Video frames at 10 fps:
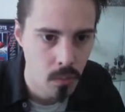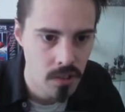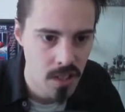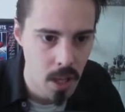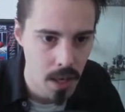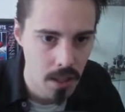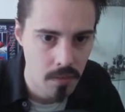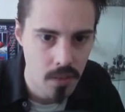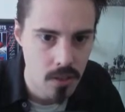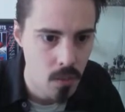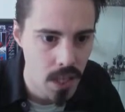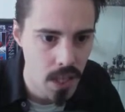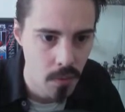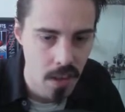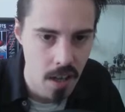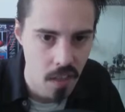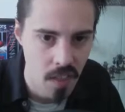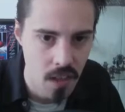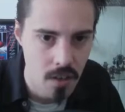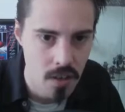We snap out of confusion, we hit with another
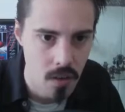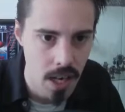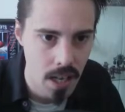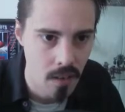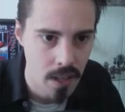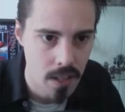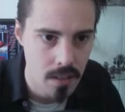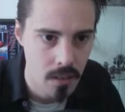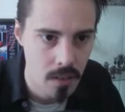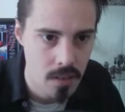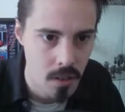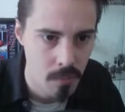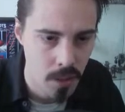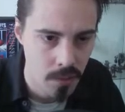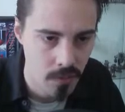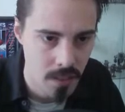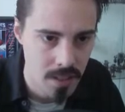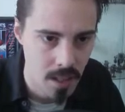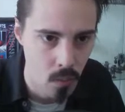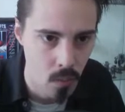Thunder Shock, and that is the Jump Fluff
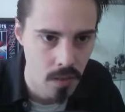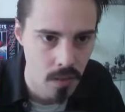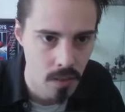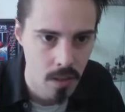dealt with.